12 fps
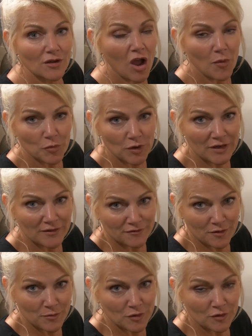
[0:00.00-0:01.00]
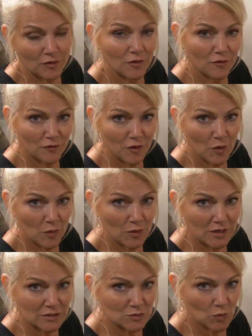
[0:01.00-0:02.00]
operate it from your phone
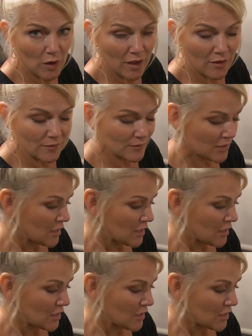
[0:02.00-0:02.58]
as well.